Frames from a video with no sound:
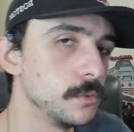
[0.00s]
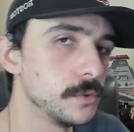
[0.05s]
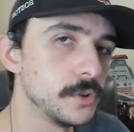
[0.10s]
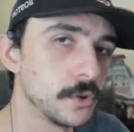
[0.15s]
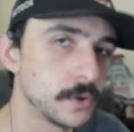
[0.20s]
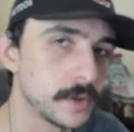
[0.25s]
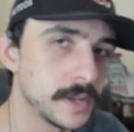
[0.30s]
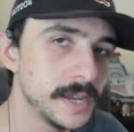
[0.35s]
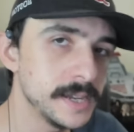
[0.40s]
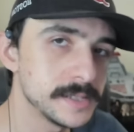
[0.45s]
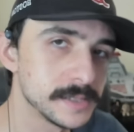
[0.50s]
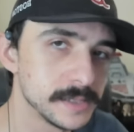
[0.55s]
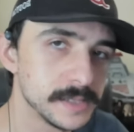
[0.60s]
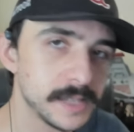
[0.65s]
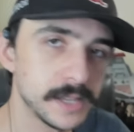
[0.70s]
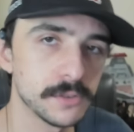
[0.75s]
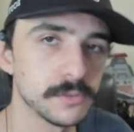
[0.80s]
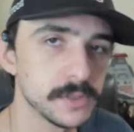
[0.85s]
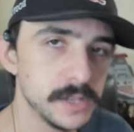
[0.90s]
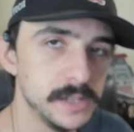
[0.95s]
Your kid is
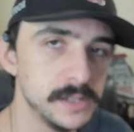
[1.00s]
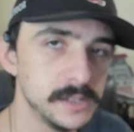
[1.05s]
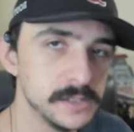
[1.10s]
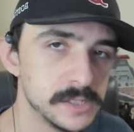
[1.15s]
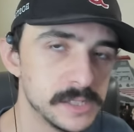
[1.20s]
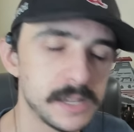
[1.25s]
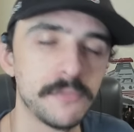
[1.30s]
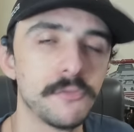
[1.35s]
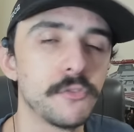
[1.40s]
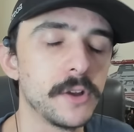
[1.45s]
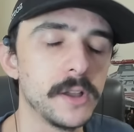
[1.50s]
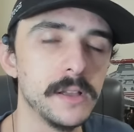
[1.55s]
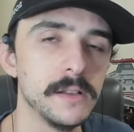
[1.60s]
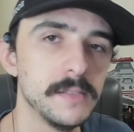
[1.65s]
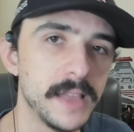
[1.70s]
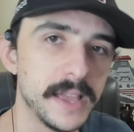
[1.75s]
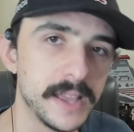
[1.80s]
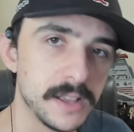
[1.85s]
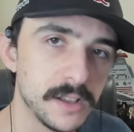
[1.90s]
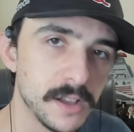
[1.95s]
literally suffering, like,